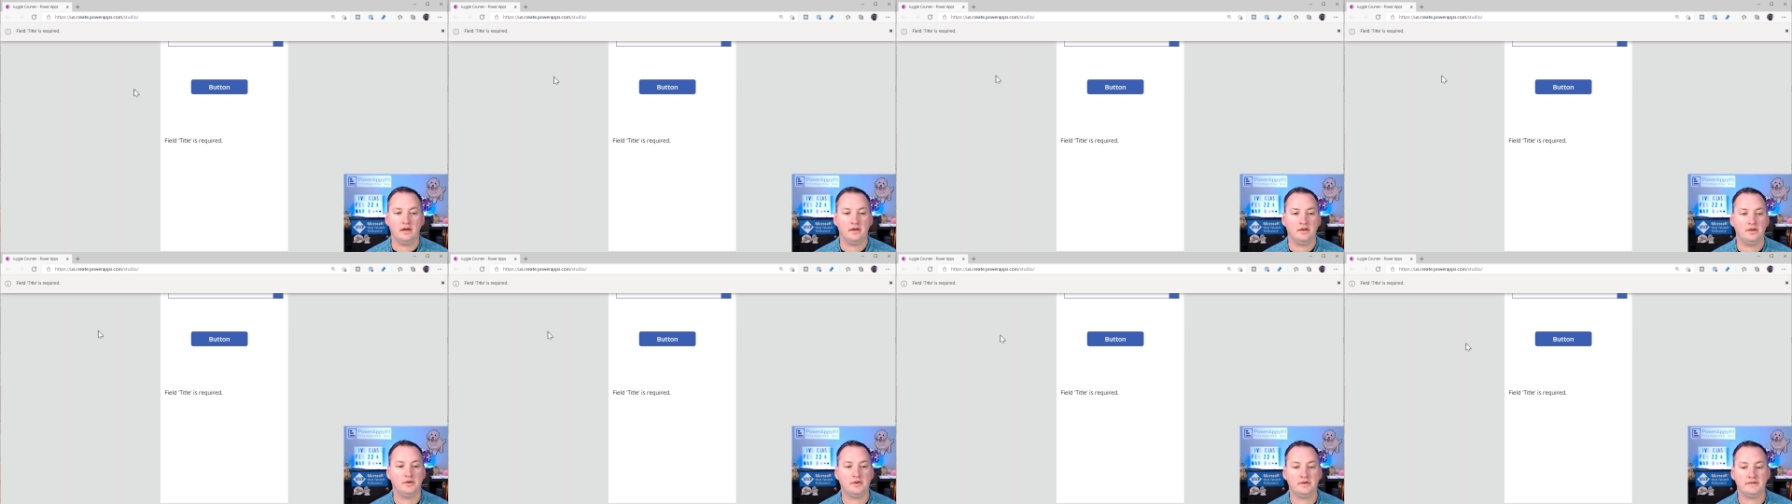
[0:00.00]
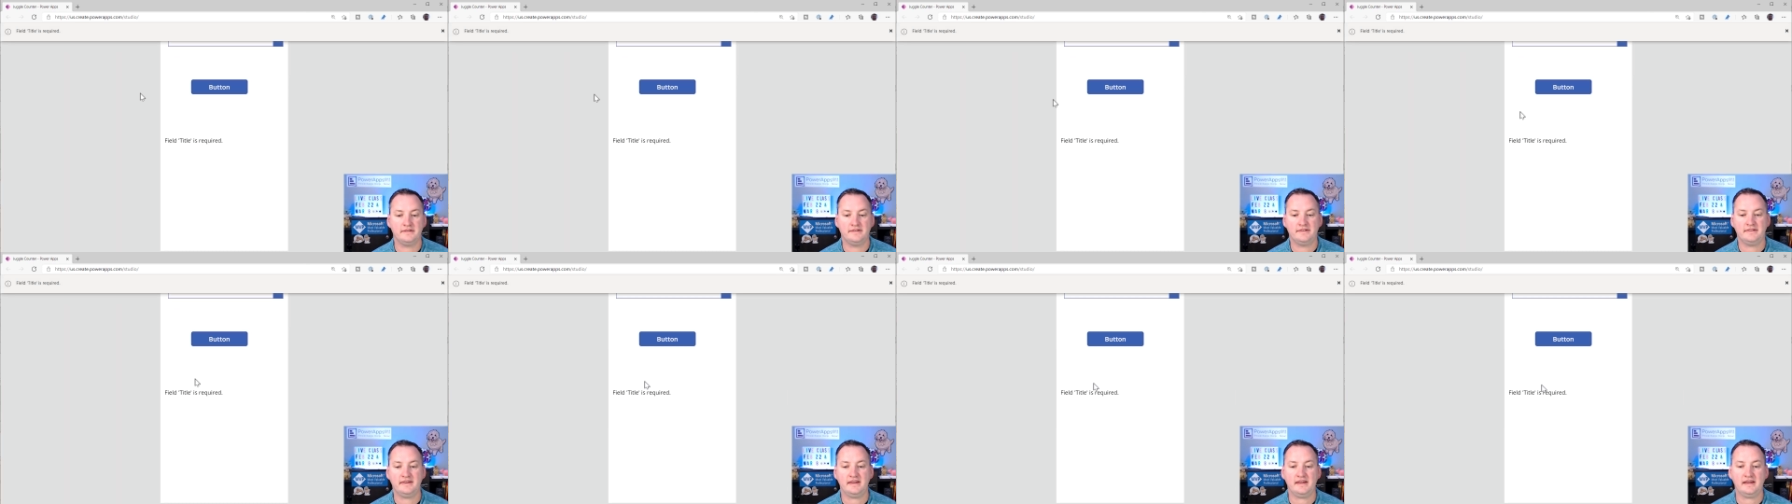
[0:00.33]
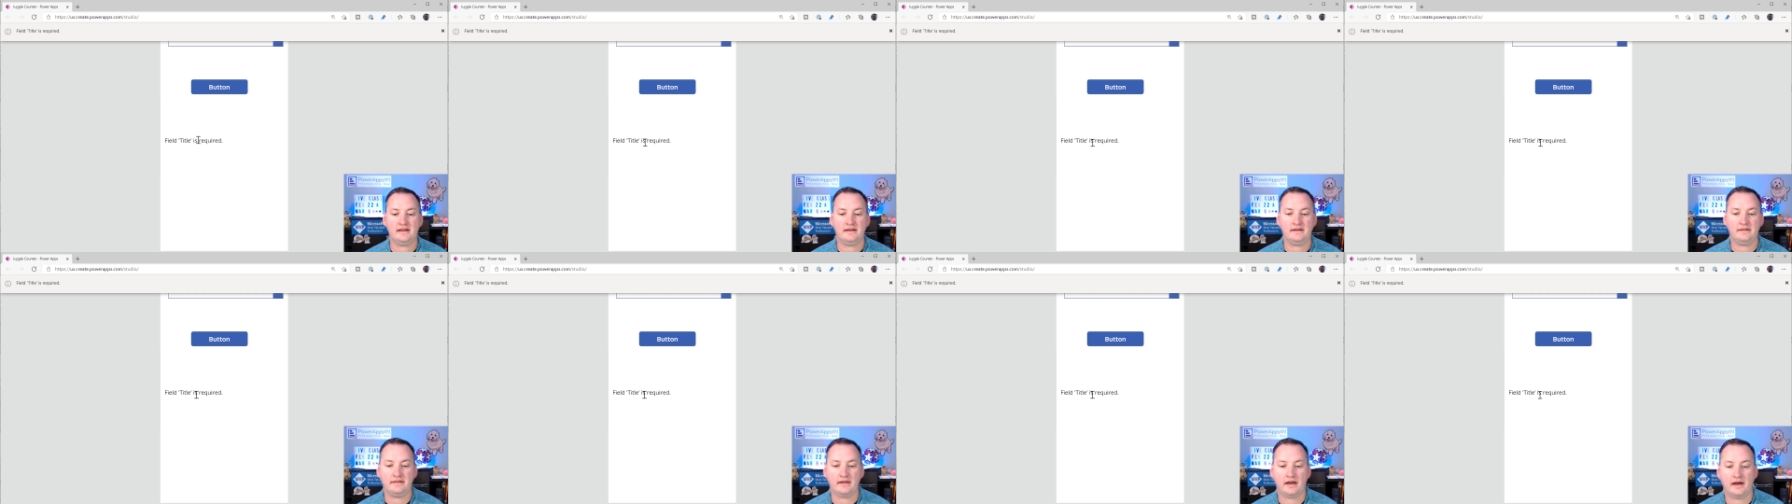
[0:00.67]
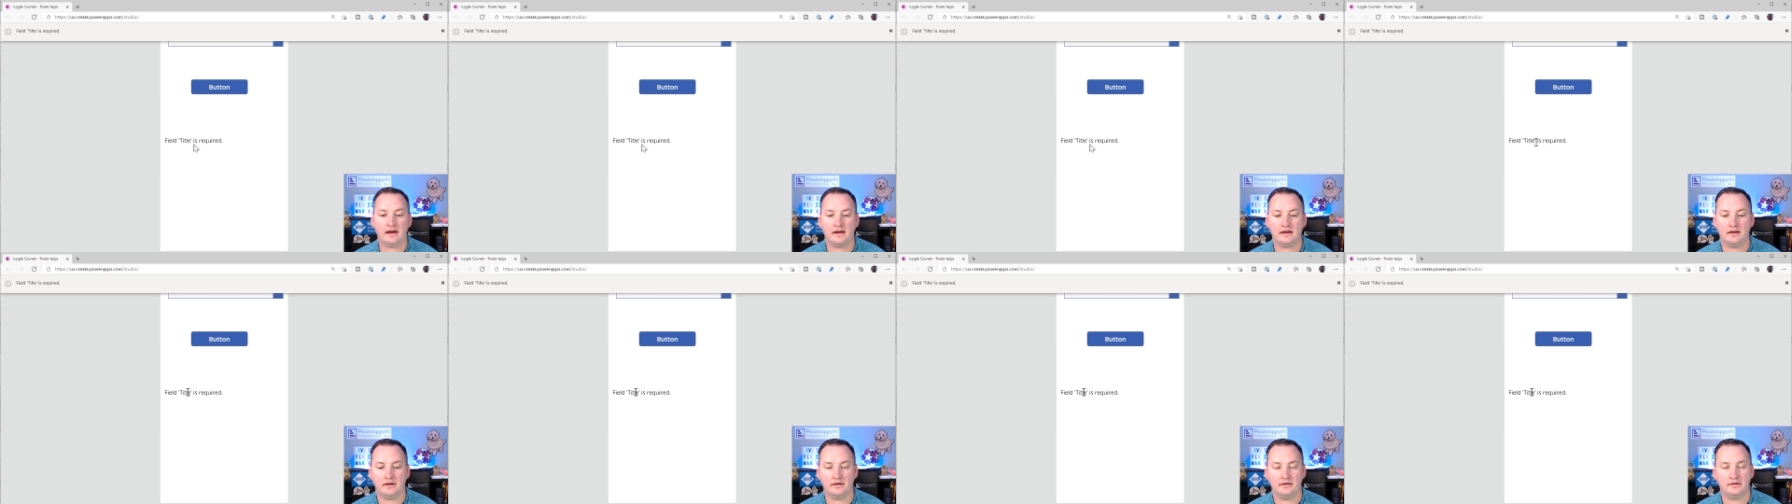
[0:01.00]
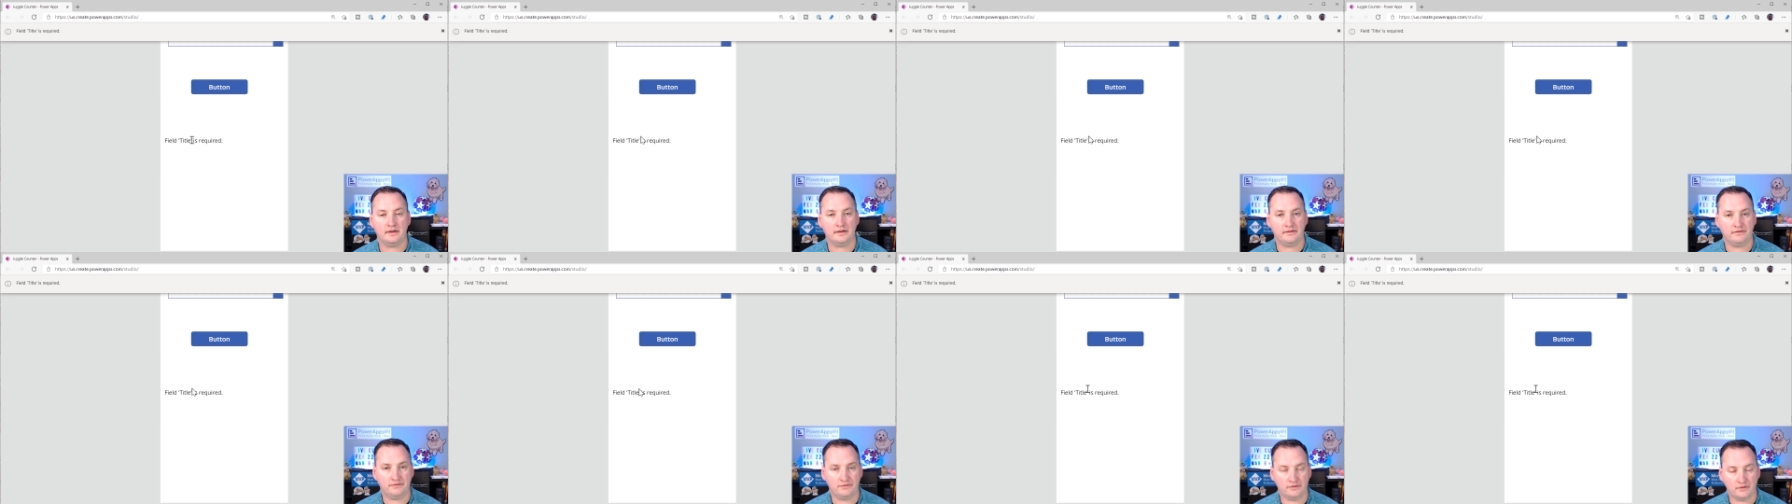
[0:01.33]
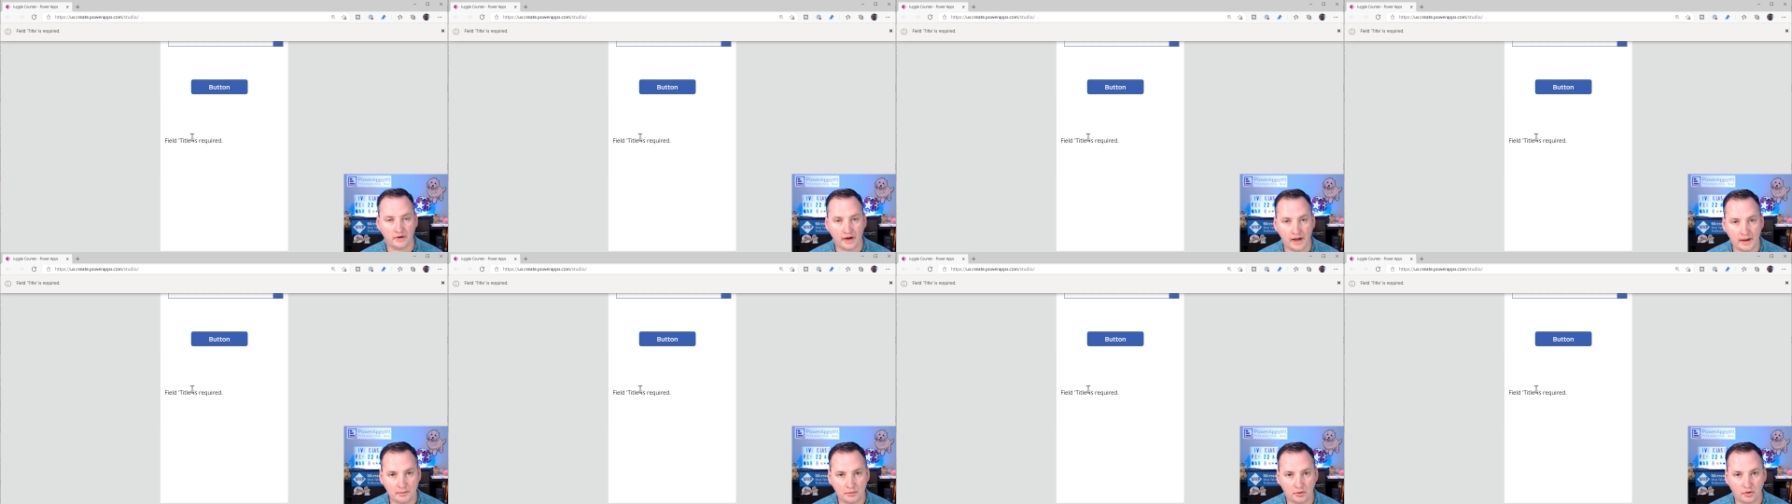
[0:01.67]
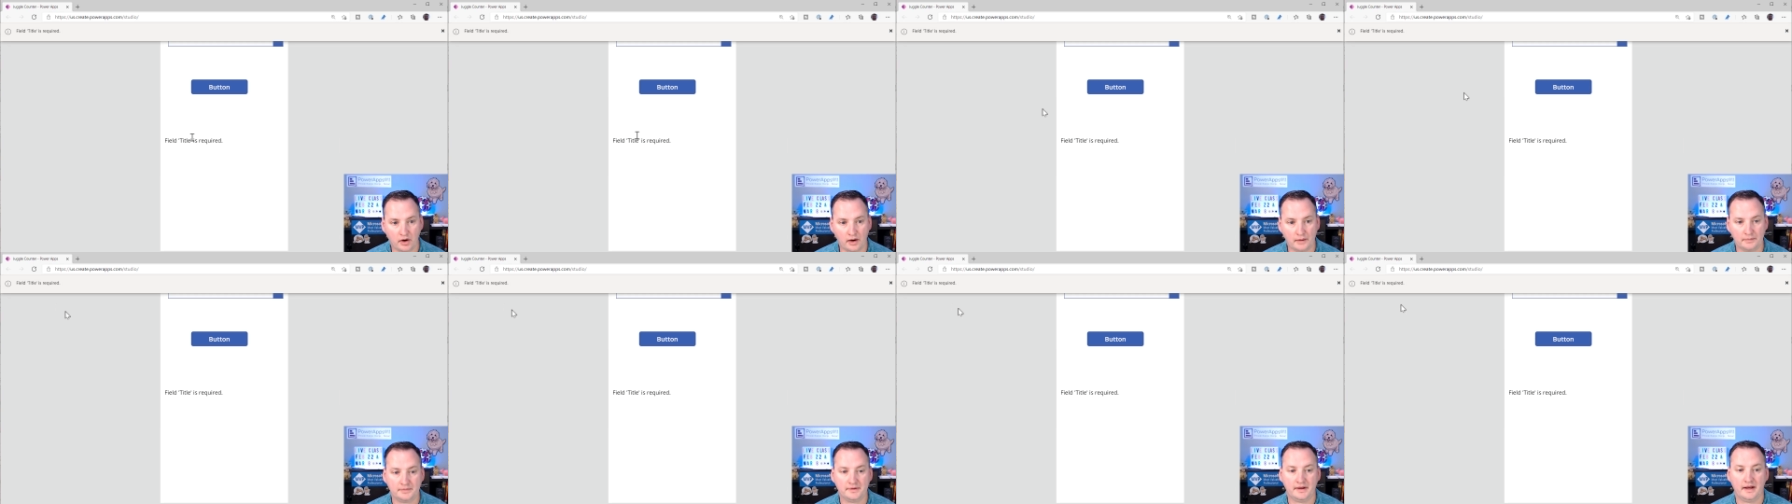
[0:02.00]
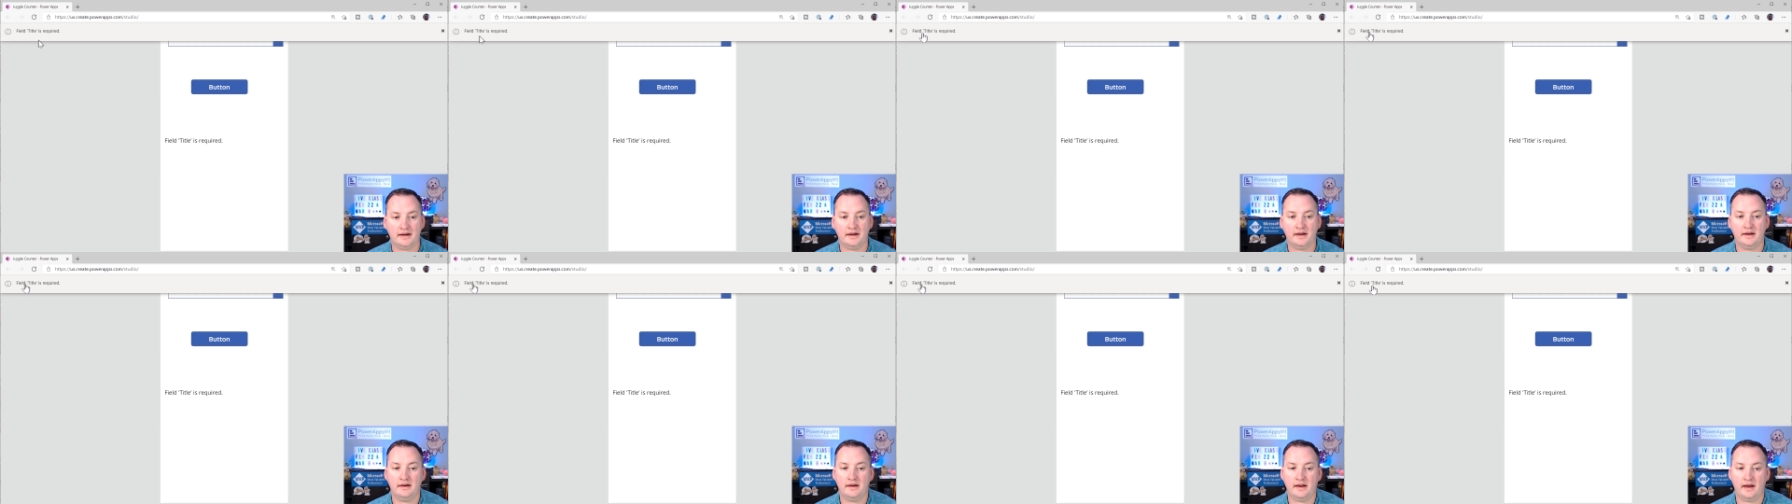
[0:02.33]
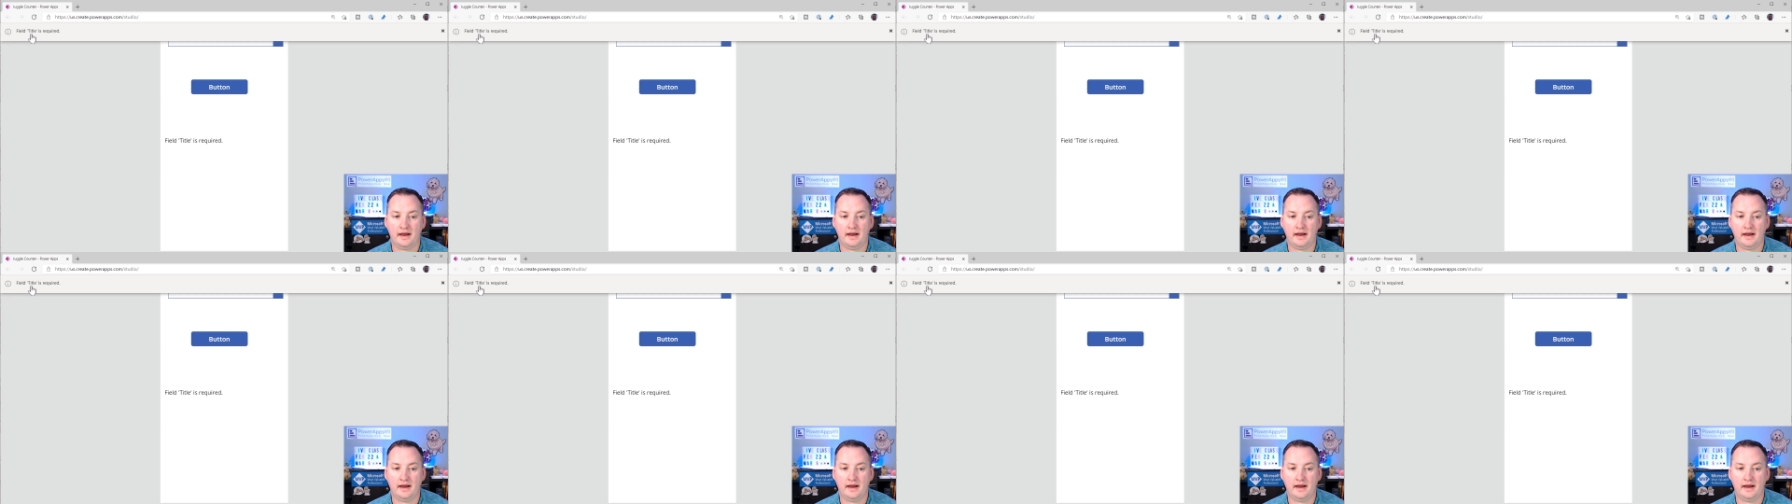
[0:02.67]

you can see that the label updated